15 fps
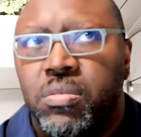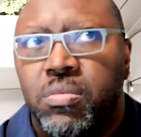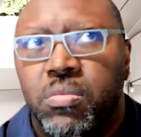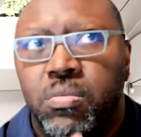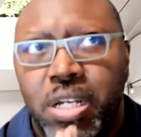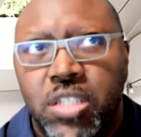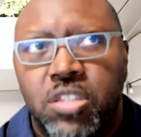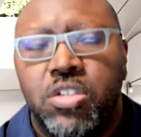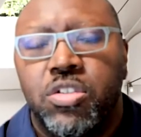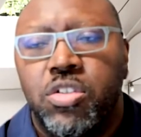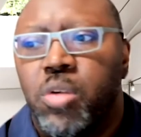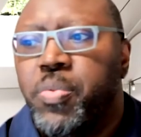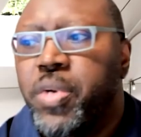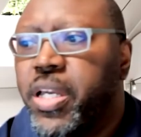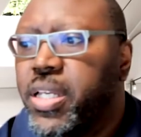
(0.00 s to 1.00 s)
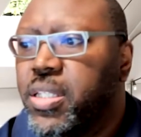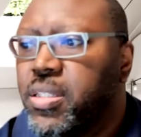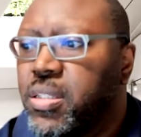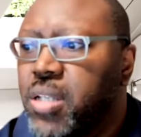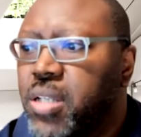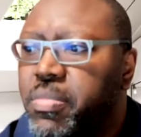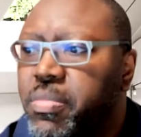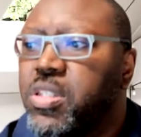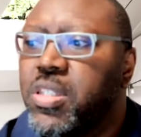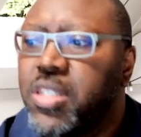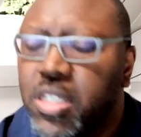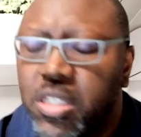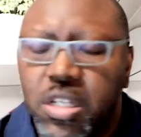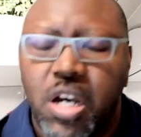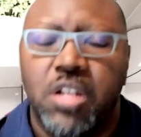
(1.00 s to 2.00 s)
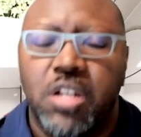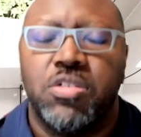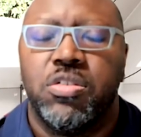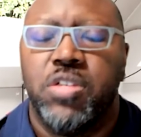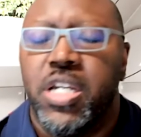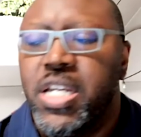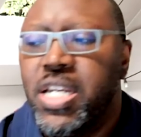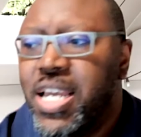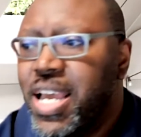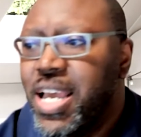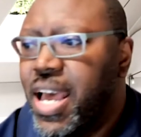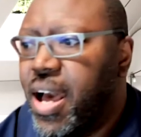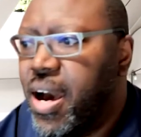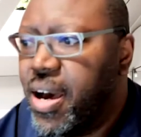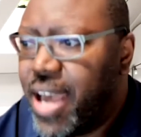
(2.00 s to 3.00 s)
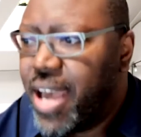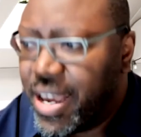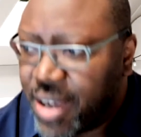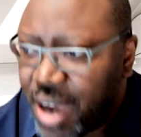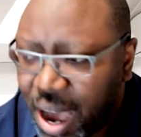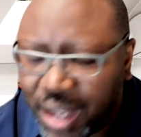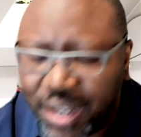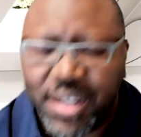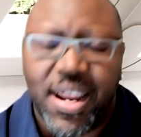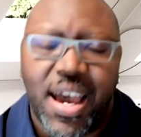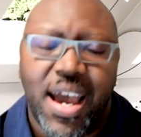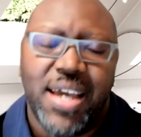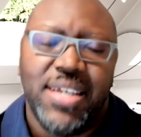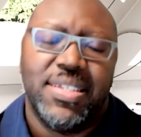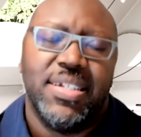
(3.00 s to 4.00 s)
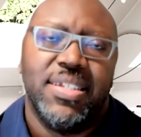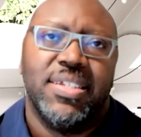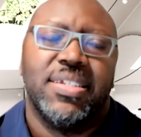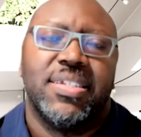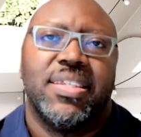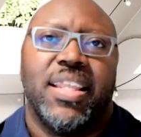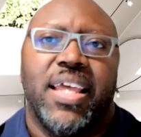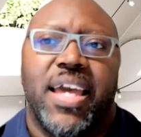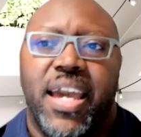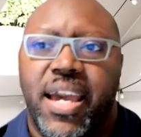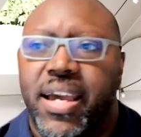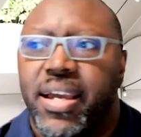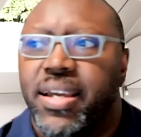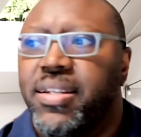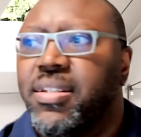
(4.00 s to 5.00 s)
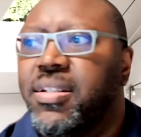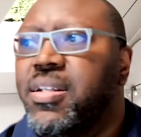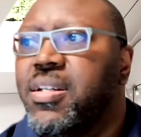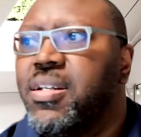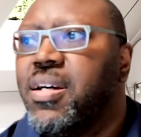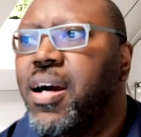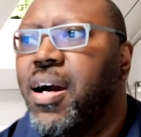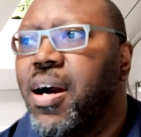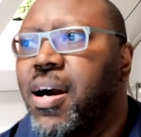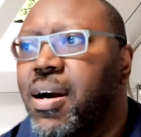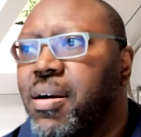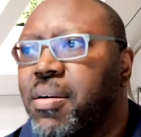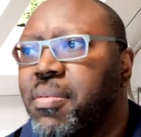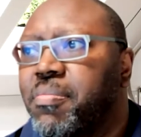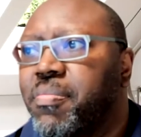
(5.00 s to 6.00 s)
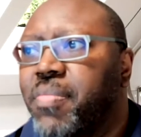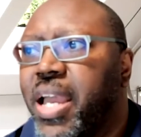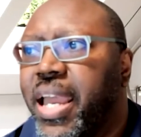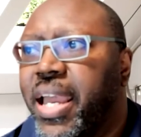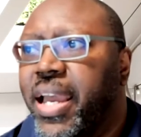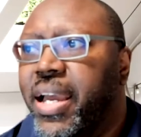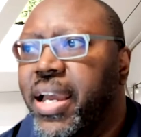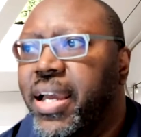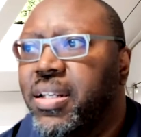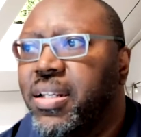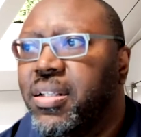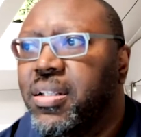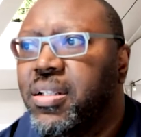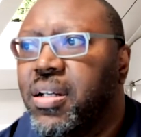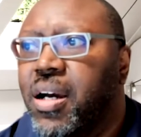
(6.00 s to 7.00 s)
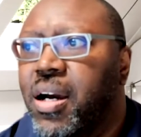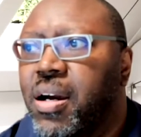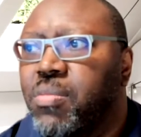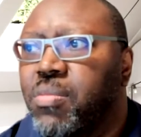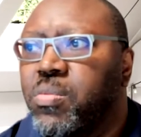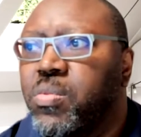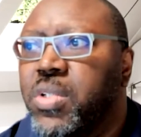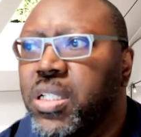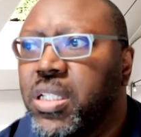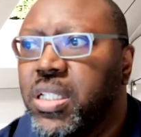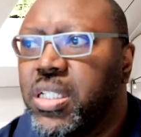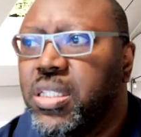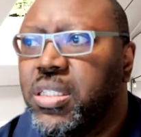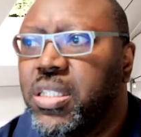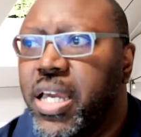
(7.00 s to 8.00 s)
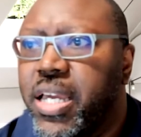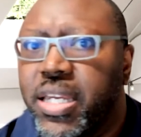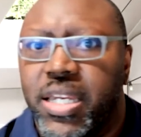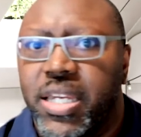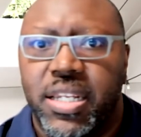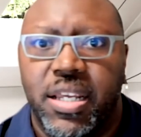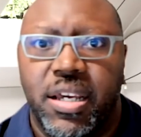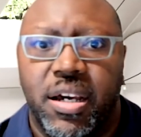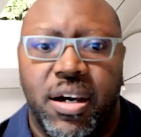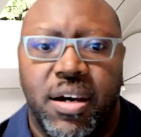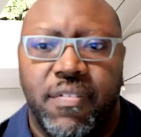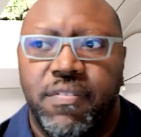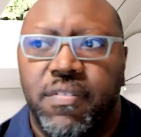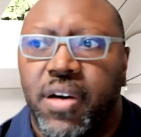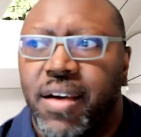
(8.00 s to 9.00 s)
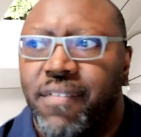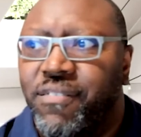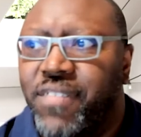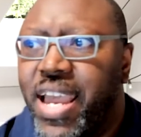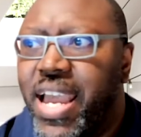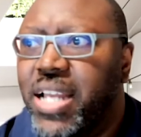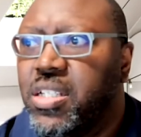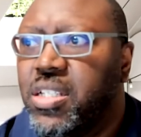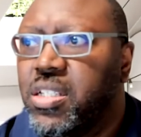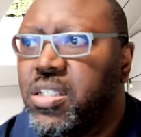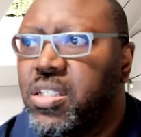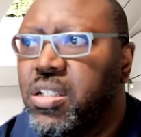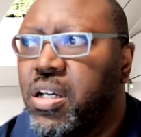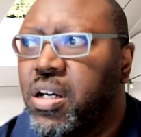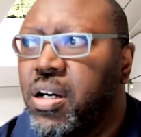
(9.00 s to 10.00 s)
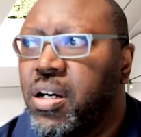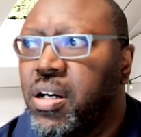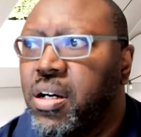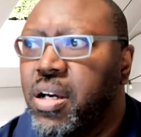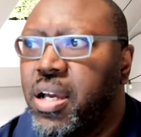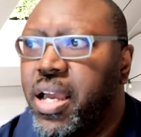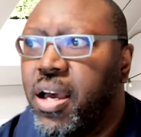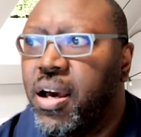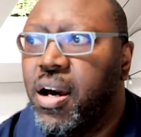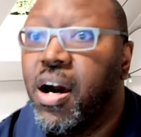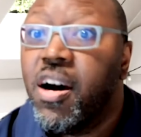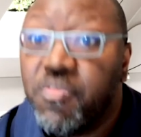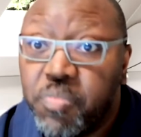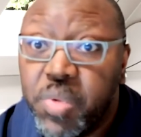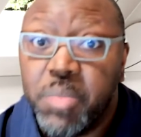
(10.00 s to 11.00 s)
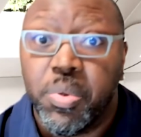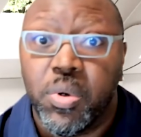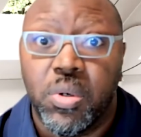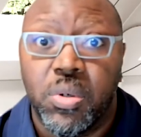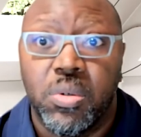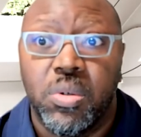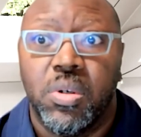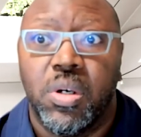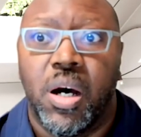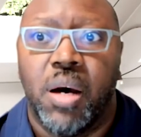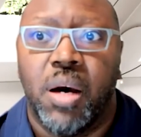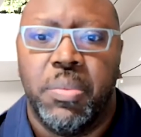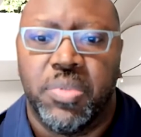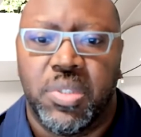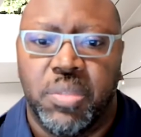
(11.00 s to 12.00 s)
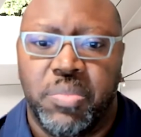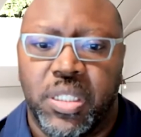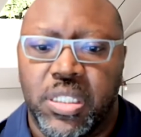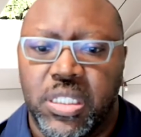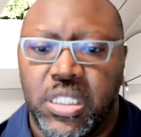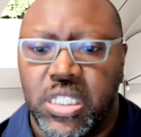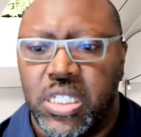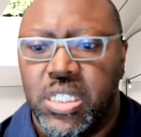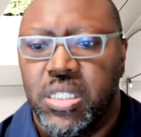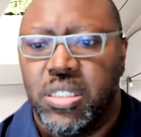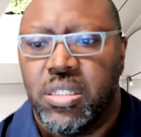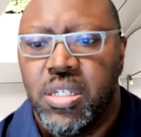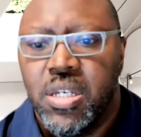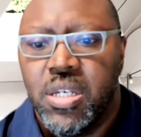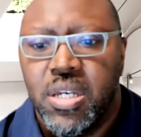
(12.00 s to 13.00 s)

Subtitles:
Western Europeans coming to this country and colonizing this land and really taking advantage of people's abilities,